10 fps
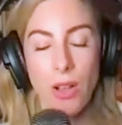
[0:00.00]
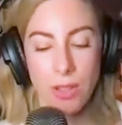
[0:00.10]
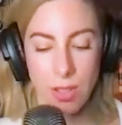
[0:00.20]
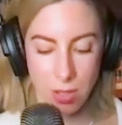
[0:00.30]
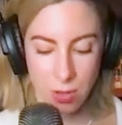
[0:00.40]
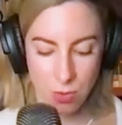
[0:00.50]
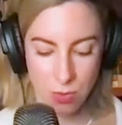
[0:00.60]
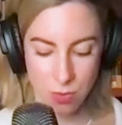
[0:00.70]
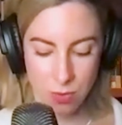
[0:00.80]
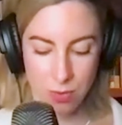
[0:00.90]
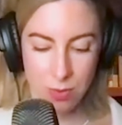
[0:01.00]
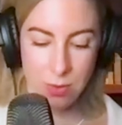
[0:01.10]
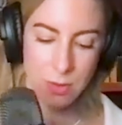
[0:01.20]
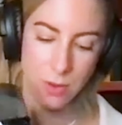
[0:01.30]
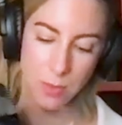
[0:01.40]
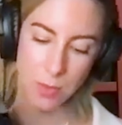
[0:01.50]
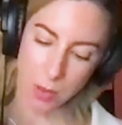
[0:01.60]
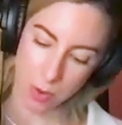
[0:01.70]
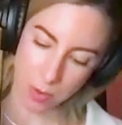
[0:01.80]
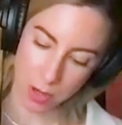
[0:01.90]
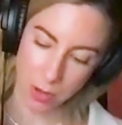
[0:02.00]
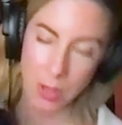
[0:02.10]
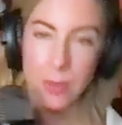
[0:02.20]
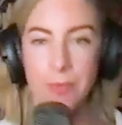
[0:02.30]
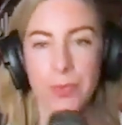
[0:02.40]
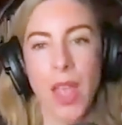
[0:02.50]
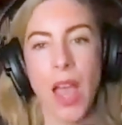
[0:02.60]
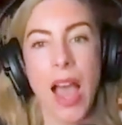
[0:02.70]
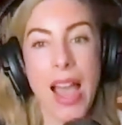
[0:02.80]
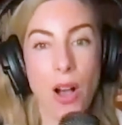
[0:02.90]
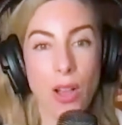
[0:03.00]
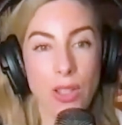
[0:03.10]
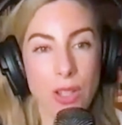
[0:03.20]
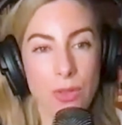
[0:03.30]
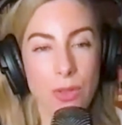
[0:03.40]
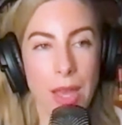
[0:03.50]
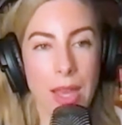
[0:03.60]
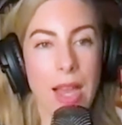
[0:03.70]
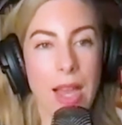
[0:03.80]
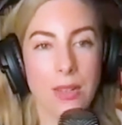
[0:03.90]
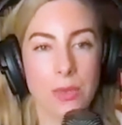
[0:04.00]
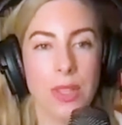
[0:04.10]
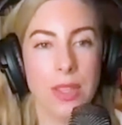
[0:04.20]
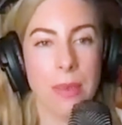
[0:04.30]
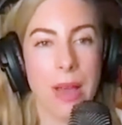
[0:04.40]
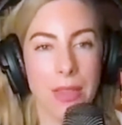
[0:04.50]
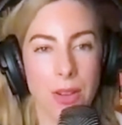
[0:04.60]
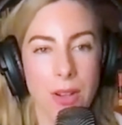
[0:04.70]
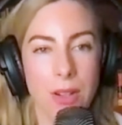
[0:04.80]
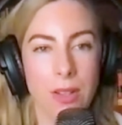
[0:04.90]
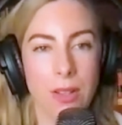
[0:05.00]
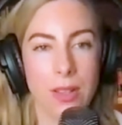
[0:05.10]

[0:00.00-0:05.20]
also, oh my God, what am I doing? I also, okay, I didn't read them either.